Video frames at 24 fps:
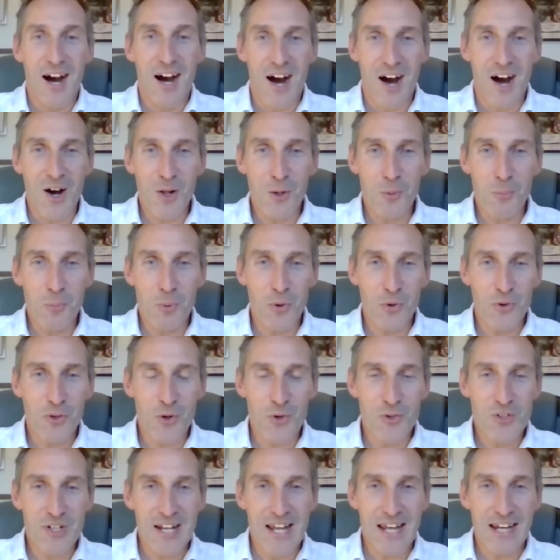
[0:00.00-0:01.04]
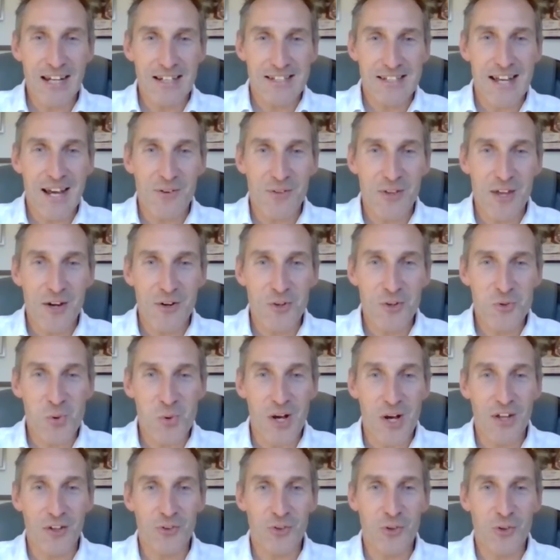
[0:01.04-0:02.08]
I'll put those links out there as
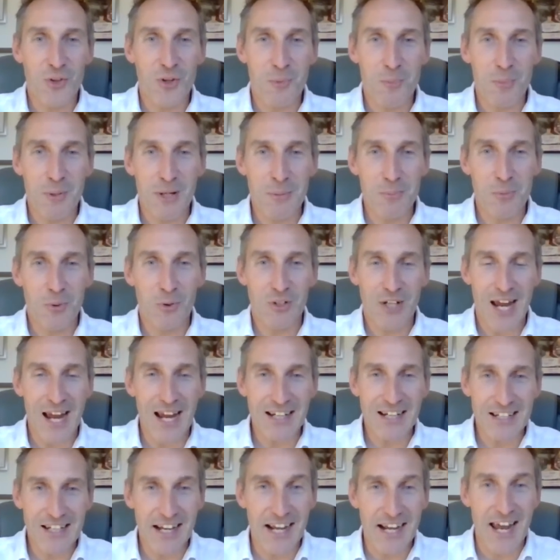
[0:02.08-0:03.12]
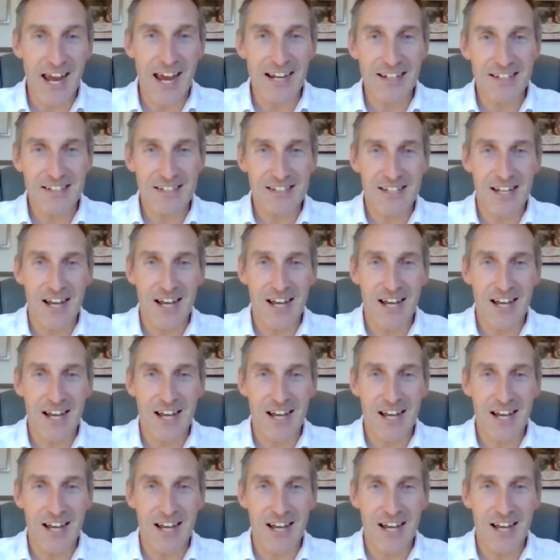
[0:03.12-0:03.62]
well so that people can connect.